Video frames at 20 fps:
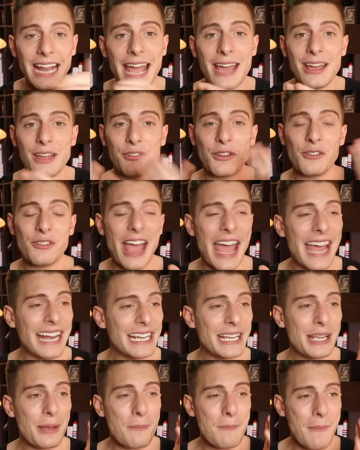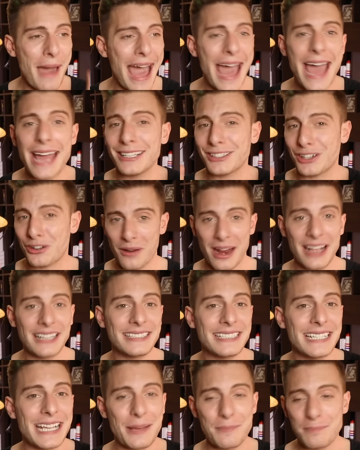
If you've any mad, crazy,